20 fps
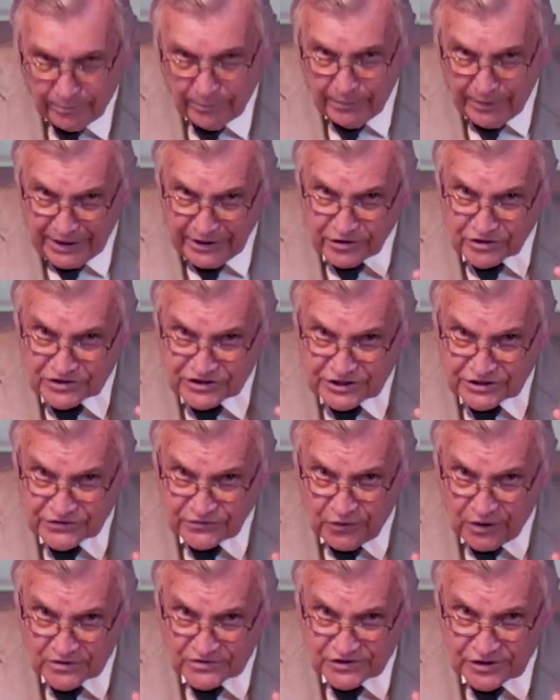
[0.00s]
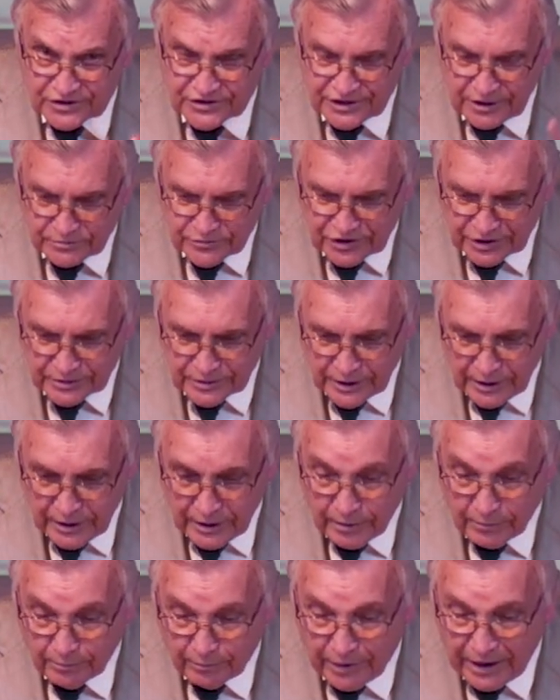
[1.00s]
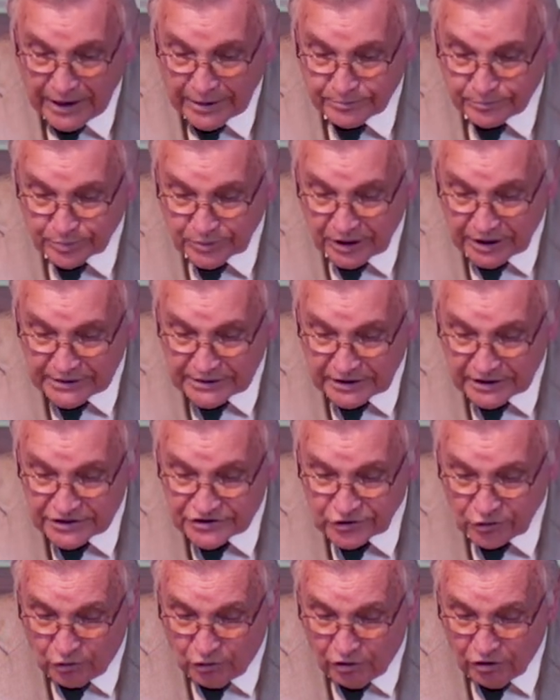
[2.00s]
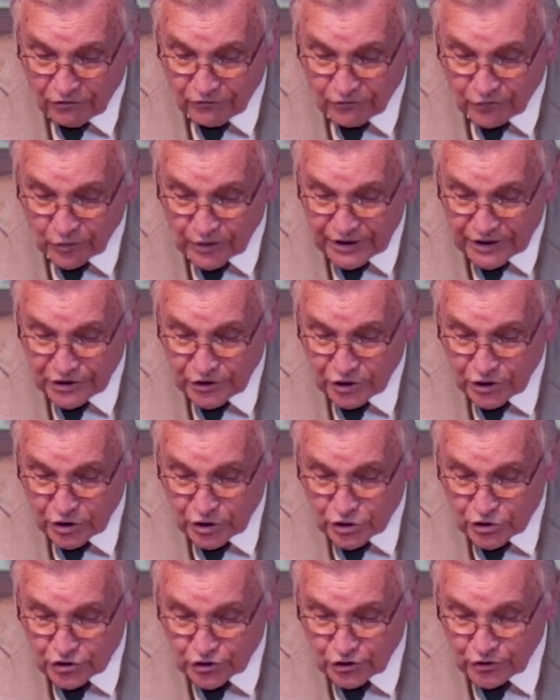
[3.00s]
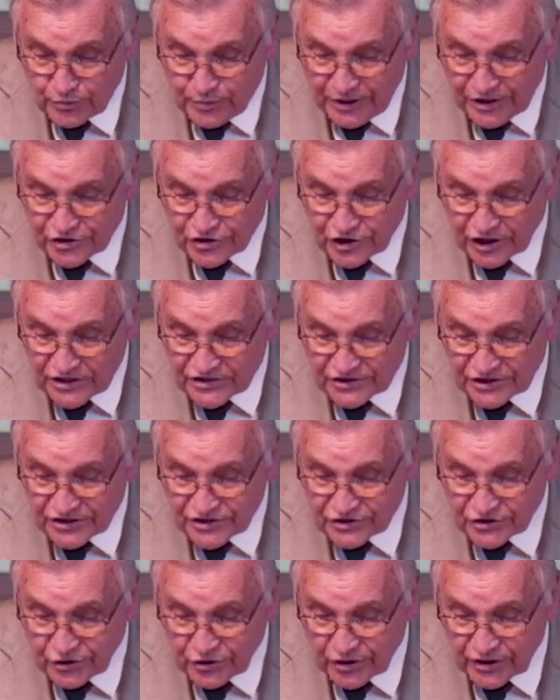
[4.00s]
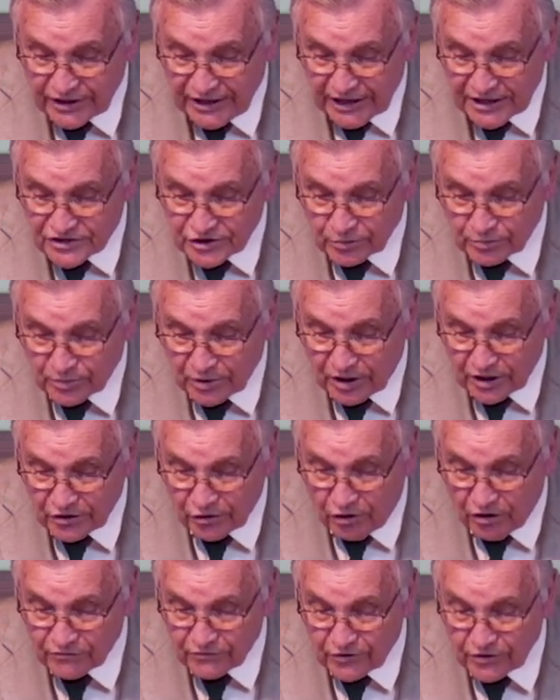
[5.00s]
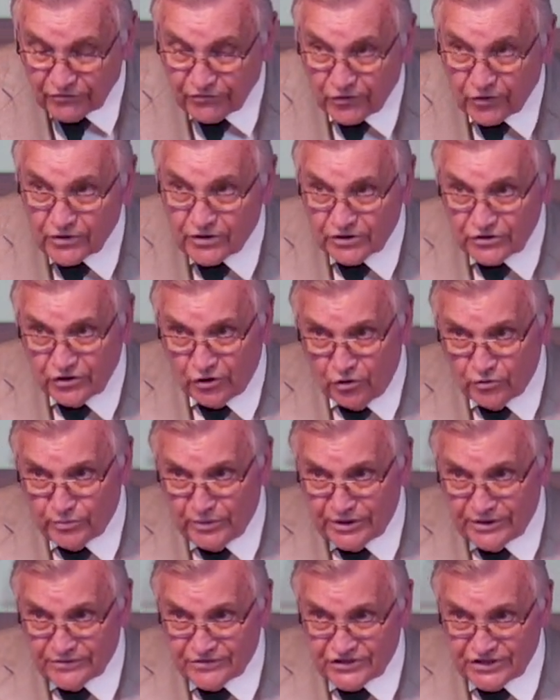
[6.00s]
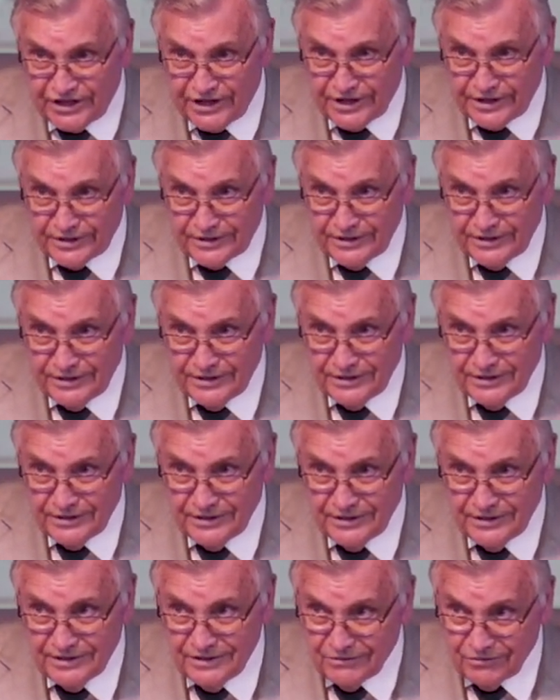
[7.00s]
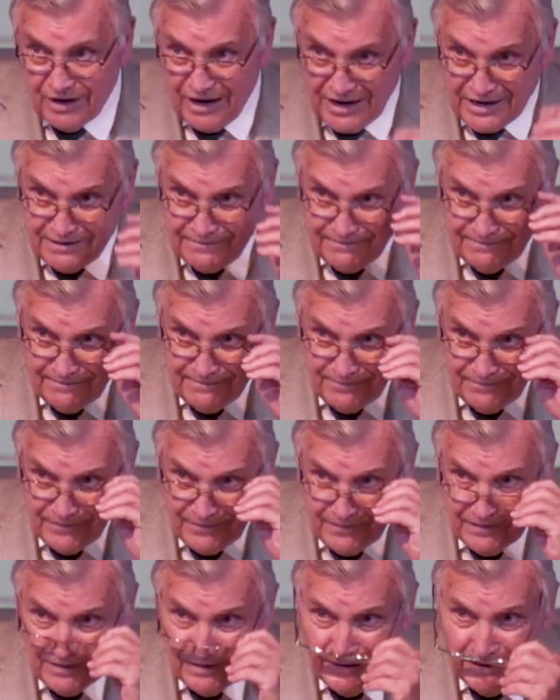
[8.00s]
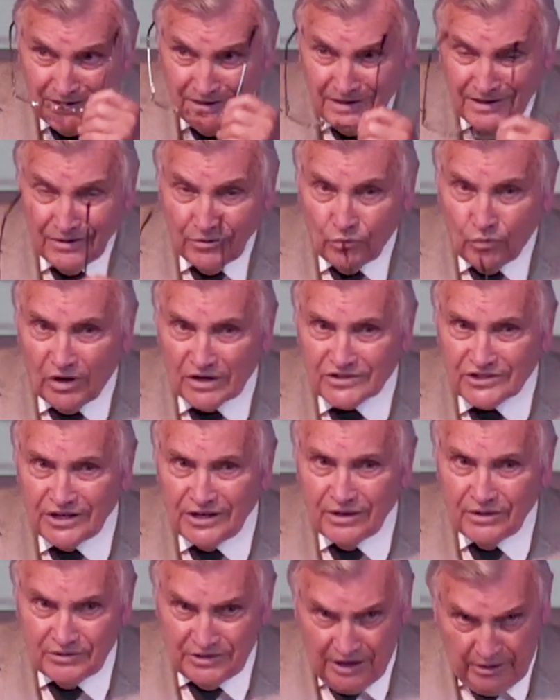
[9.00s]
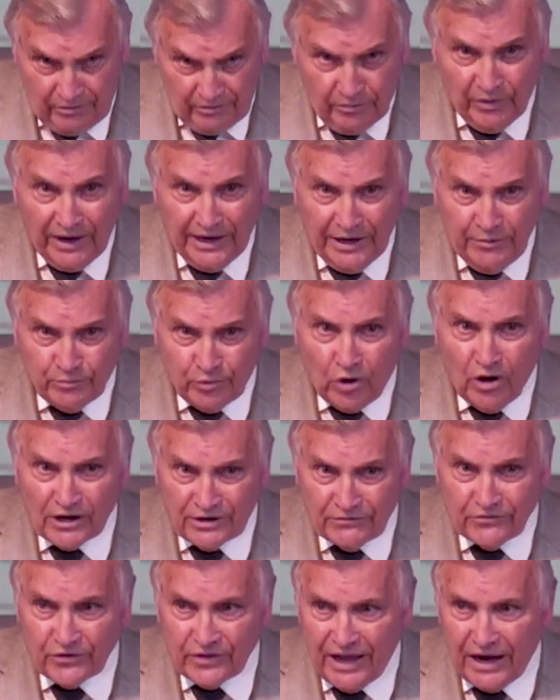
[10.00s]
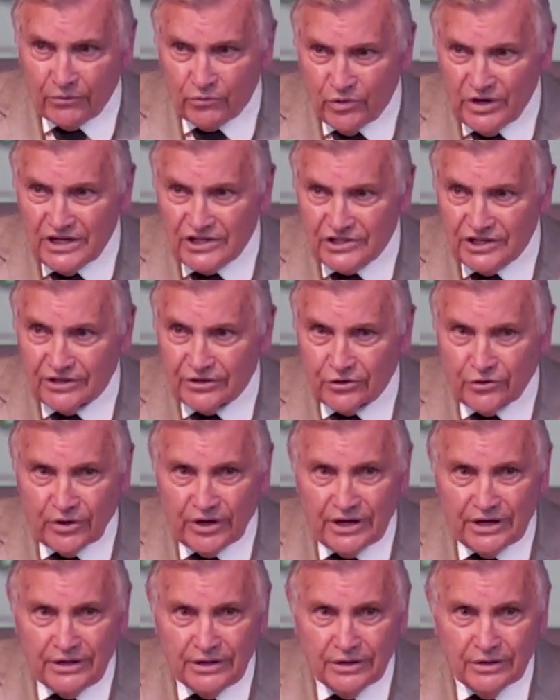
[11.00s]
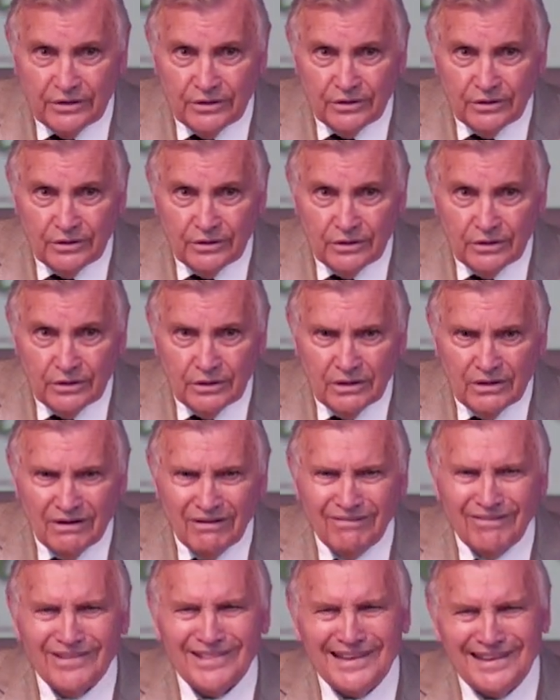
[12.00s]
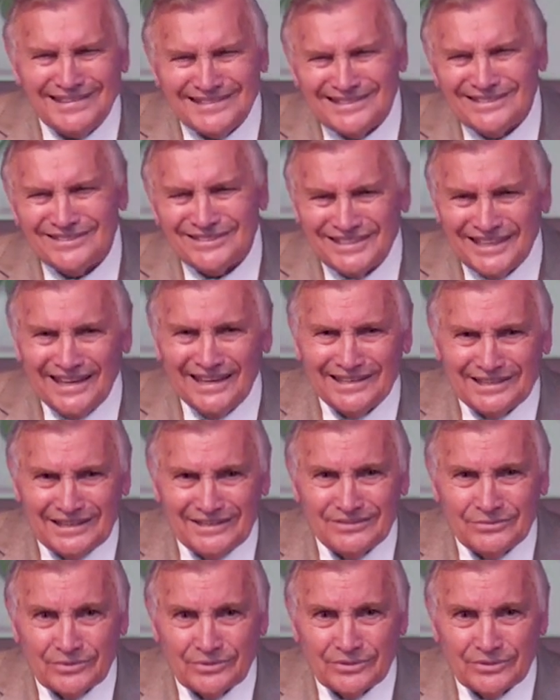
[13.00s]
Here's his false assumption My bloodless offering should be just as good as a blood offering for the atonement of sin. Right? Was it? He brought it for that reason, agreed? Well then, yeah.